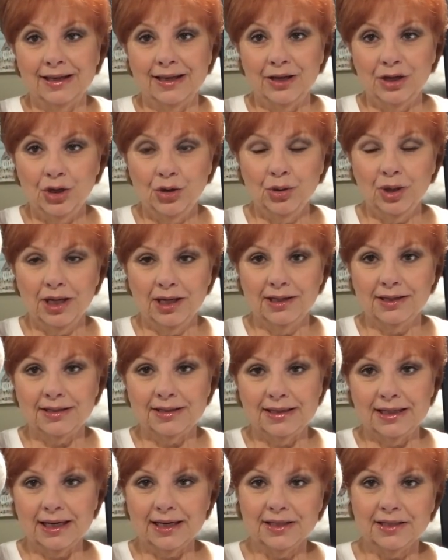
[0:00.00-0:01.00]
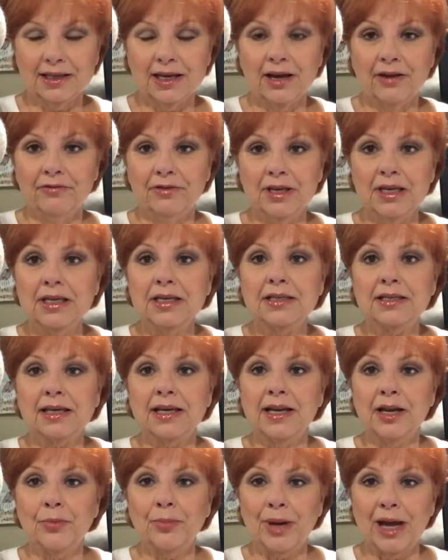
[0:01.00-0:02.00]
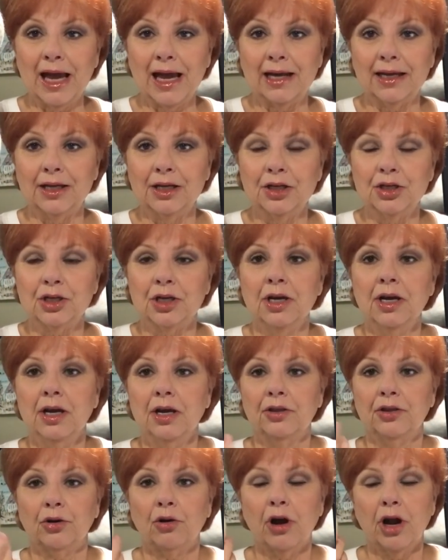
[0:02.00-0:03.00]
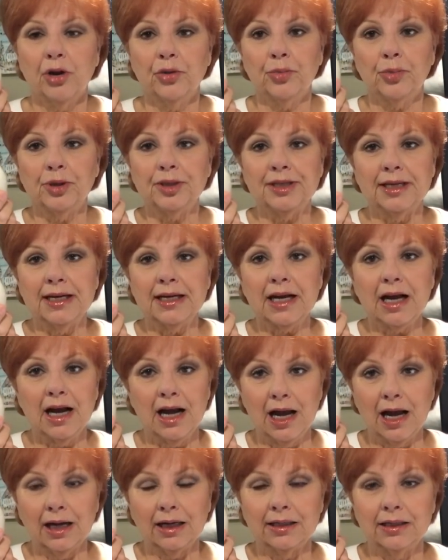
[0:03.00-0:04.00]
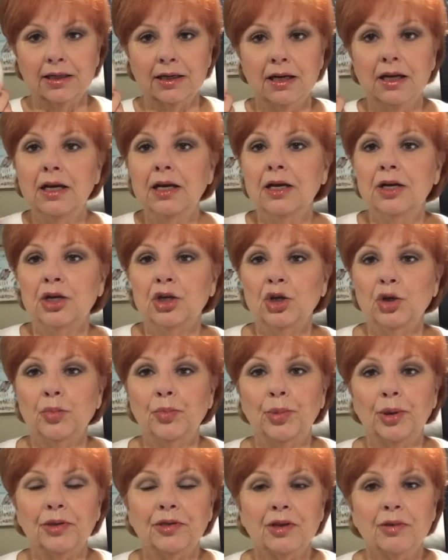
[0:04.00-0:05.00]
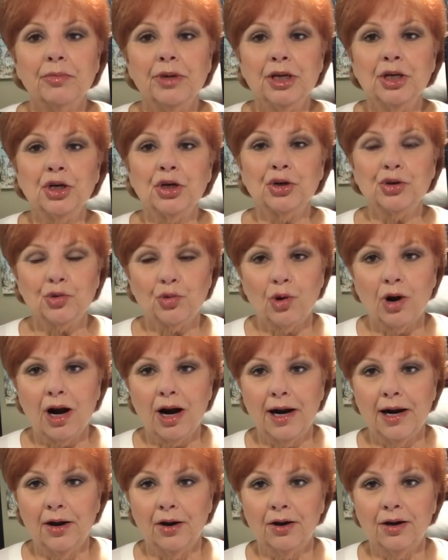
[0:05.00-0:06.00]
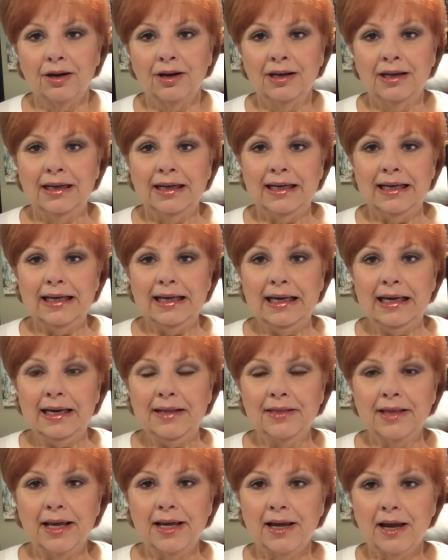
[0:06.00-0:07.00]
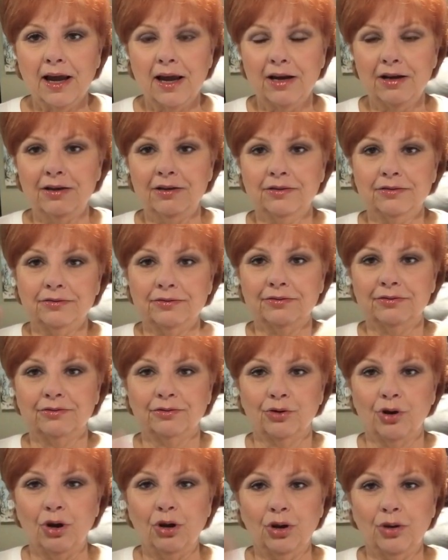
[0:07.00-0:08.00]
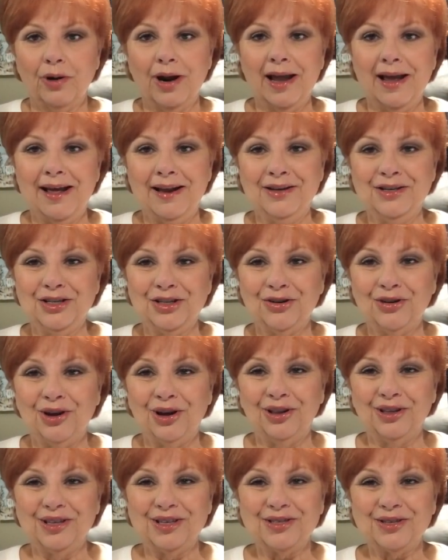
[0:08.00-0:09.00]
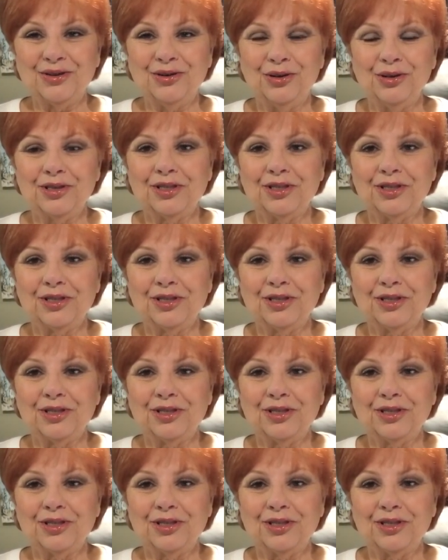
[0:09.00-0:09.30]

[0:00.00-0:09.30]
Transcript: You get 6 of these in a package. They're 100% cotton. You put them in your dryer and they kind of roll around and do all this cool